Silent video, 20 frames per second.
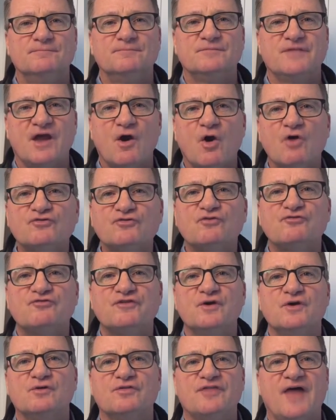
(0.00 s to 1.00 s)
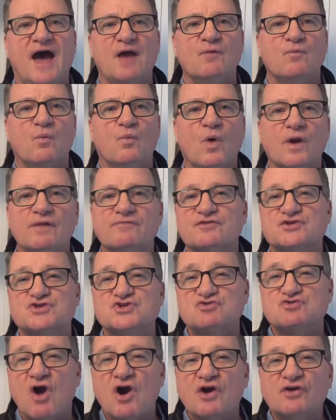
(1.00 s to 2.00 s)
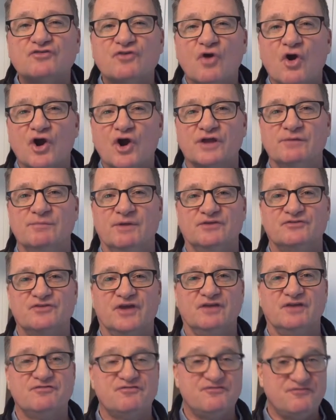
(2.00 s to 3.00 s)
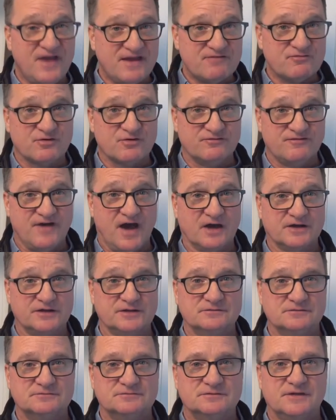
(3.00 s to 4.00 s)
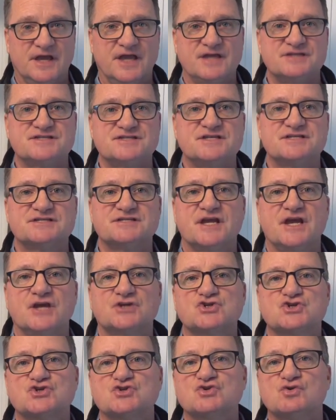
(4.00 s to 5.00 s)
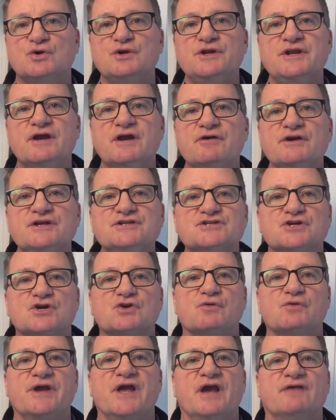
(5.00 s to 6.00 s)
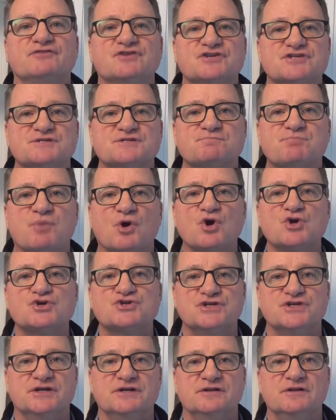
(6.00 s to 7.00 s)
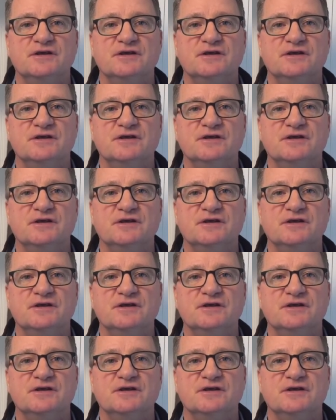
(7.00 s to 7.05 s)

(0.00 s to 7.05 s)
feel that one of the strongest arguments in favor of value is this extraordinary degree of dispersion